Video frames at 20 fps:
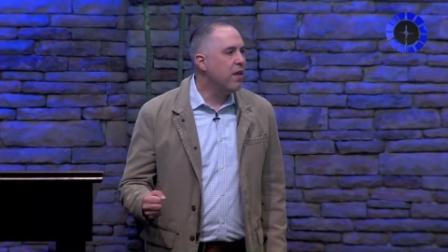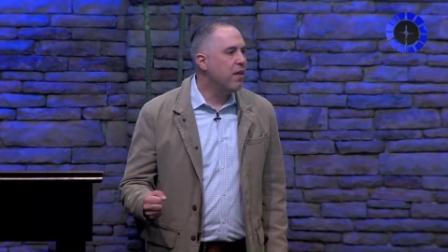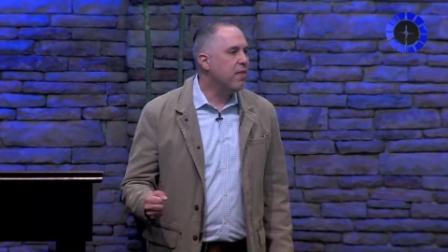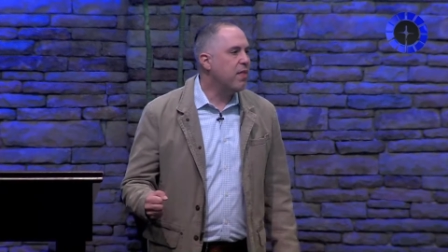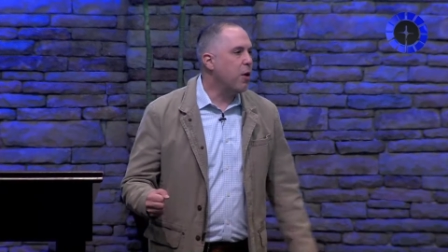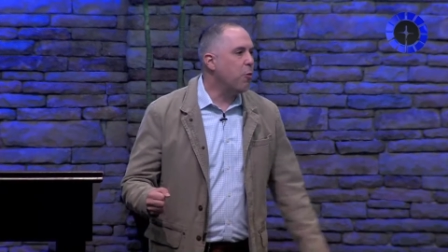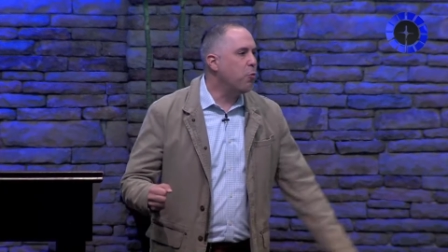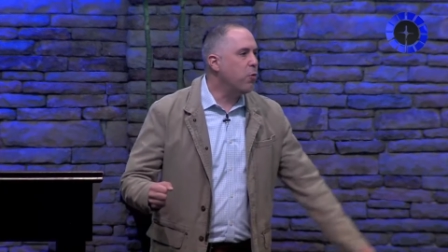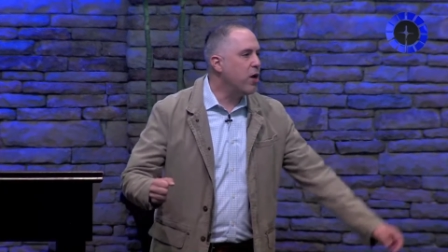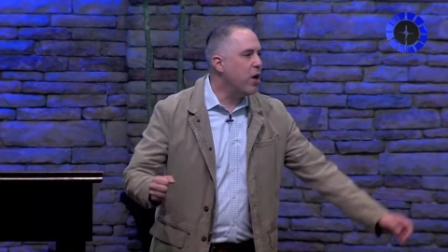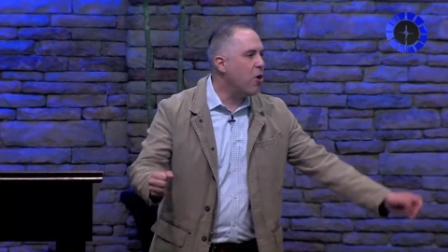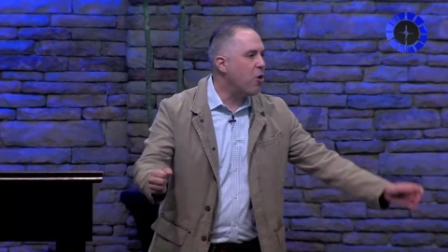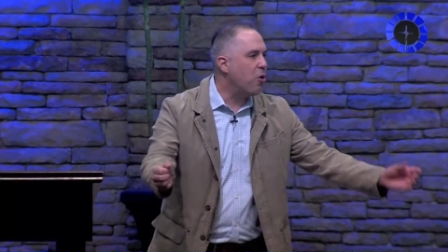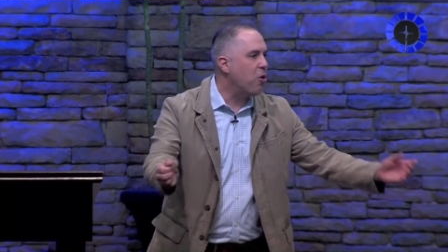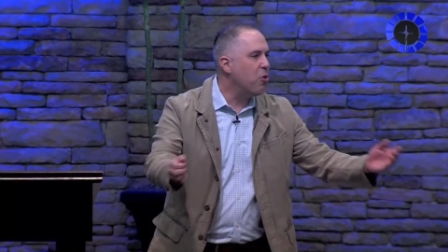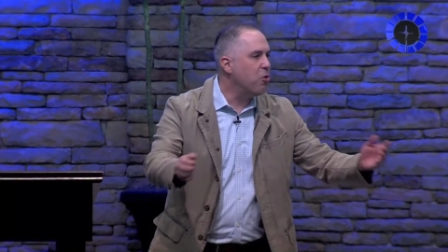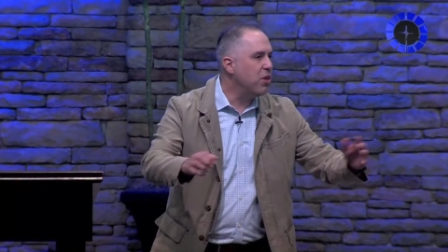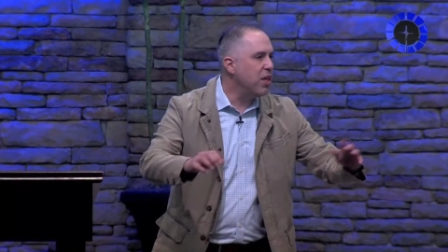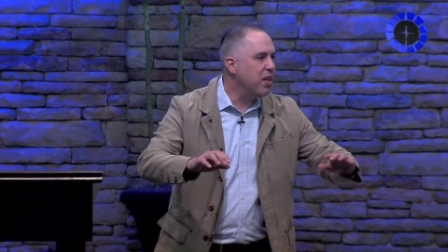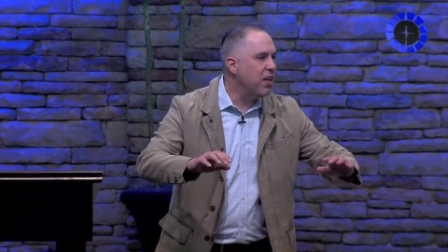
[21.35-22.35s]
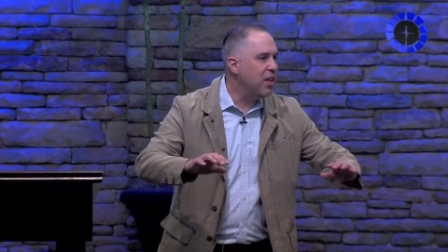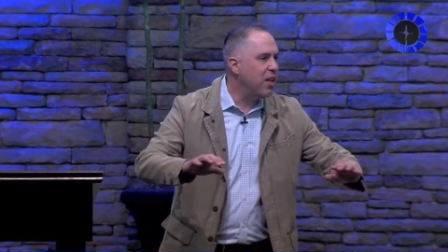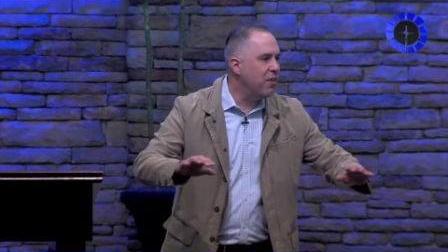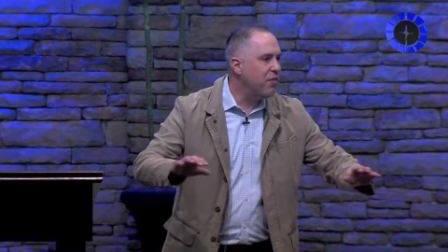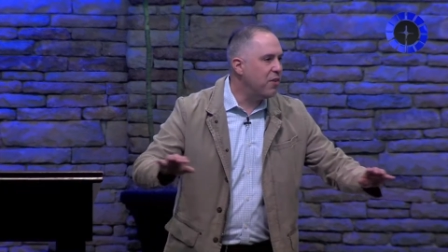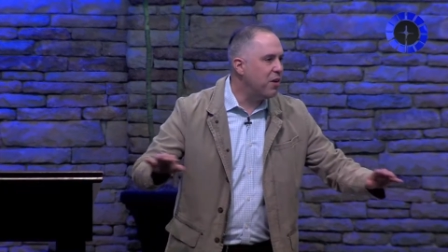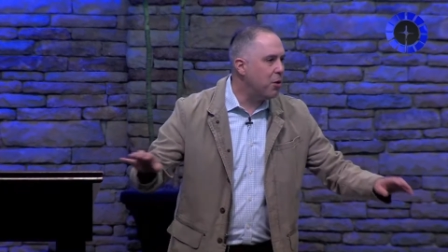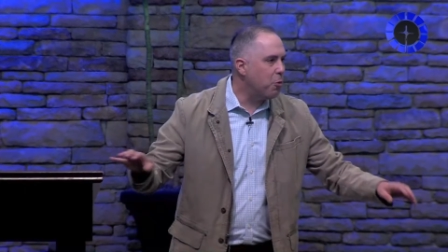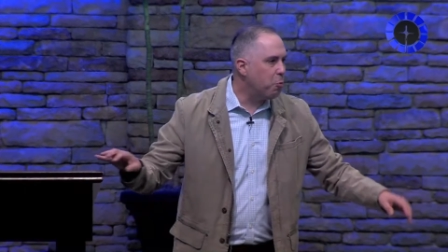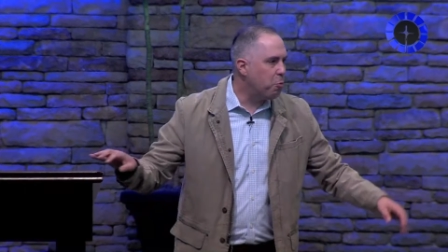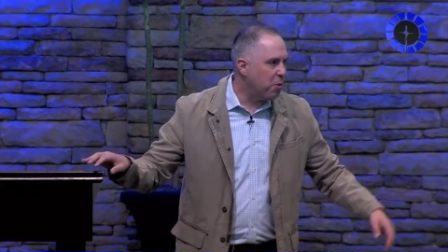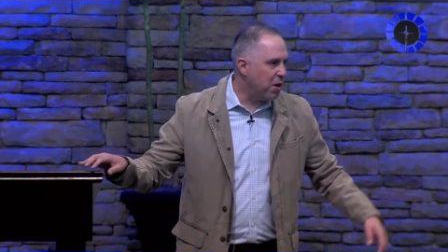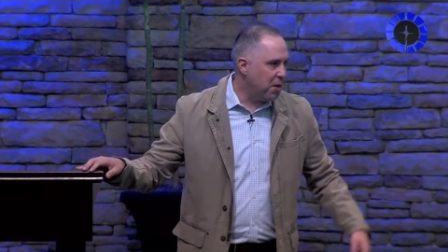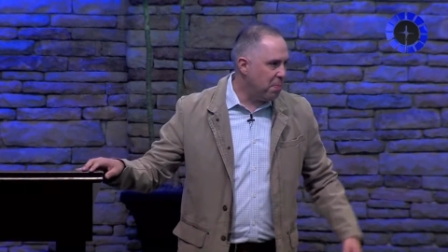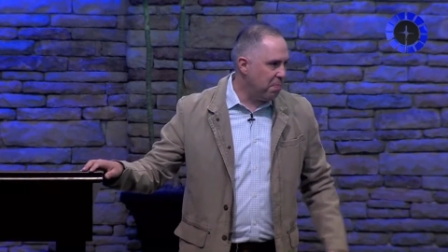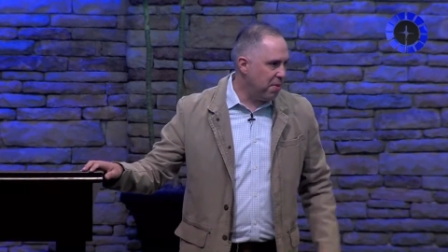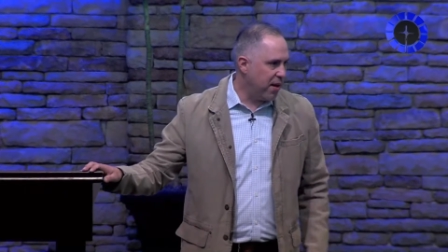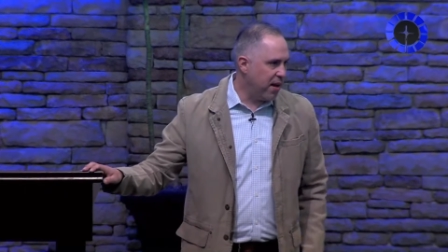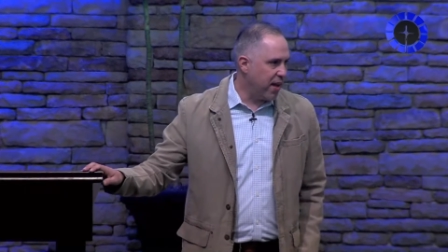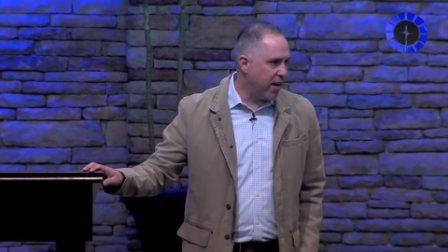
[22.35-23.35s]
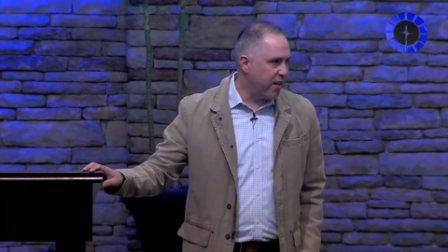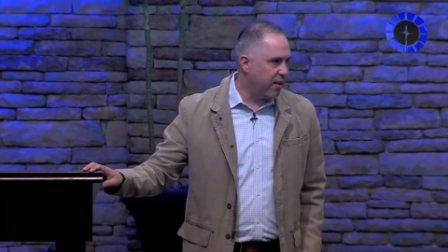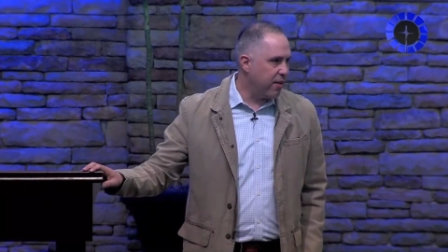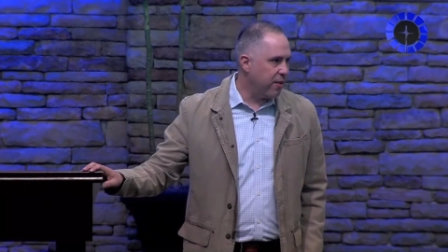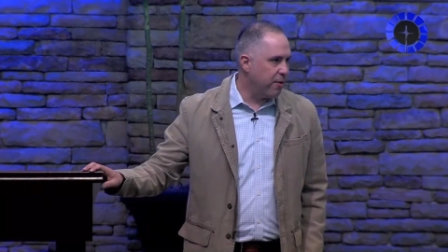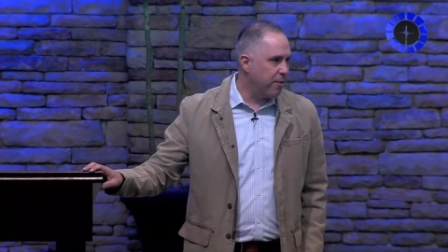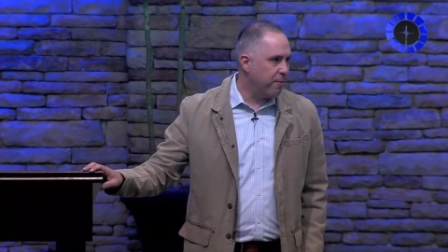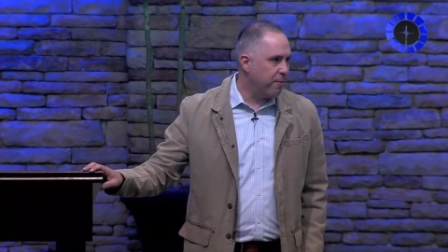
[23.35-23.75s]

that we are only living a replay.